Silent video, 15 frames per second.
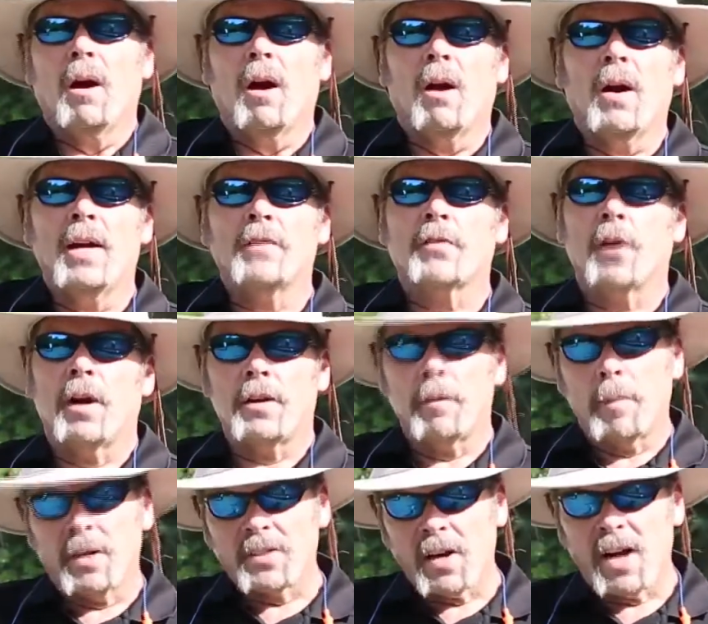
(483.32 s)
Alright, so I did
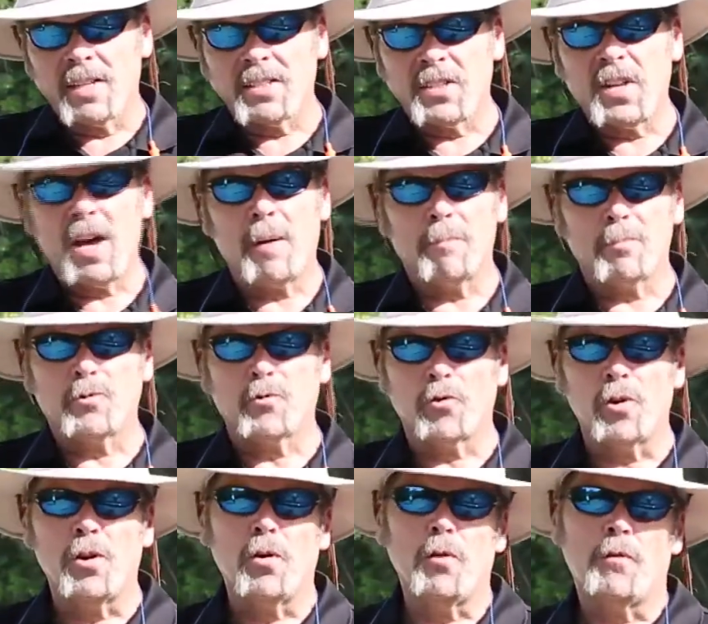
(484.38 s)
my side step,
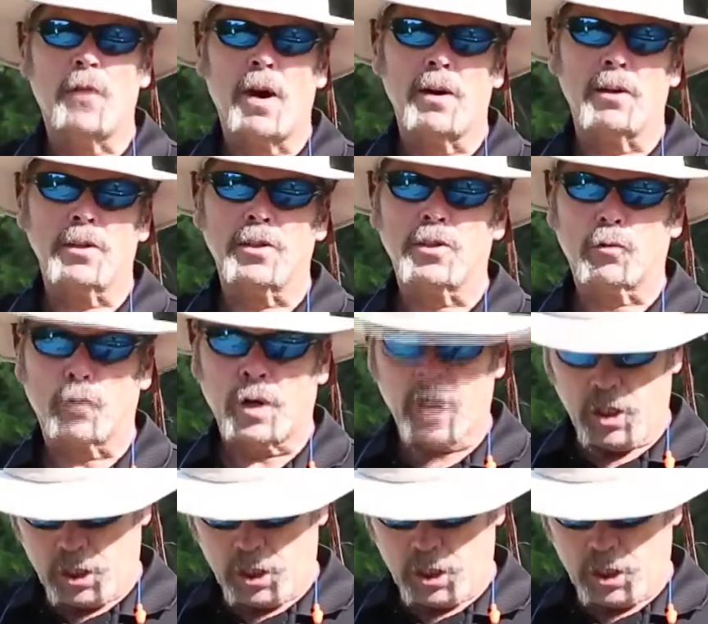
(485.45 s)
drew, fired 3